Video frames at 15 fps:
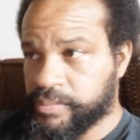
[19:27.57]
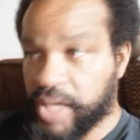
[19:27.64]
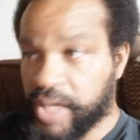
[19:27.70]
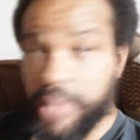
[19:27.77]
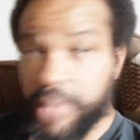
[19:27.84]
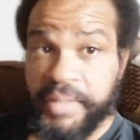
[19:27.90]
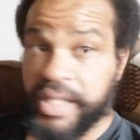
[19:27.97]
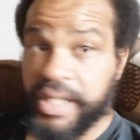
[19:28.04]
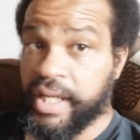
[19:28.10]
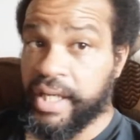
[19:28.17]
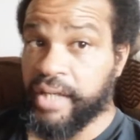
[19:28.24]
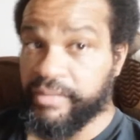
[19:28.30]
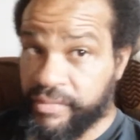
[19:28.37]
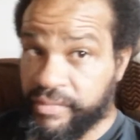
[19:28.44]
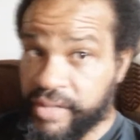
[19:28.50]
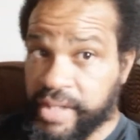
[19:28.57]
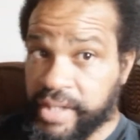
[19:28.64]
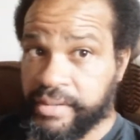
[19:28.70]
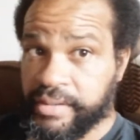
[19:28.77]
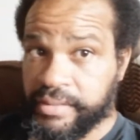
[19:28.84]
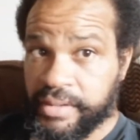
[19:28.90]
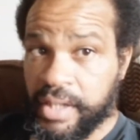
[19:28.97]
that would be a hell of a fight.
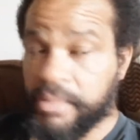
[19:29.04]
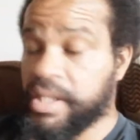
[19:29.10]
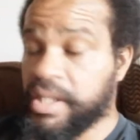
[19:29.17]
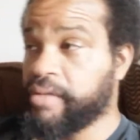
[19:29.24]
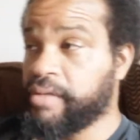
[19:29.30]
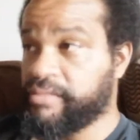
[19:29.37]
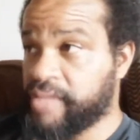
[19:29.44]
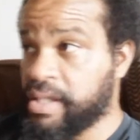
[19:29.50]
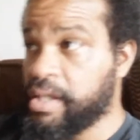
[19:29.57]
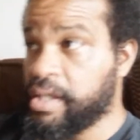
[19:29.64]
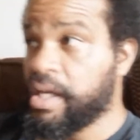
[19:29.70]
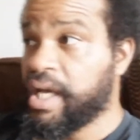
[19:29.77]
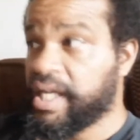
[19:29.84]
That'd be a hell of a fight.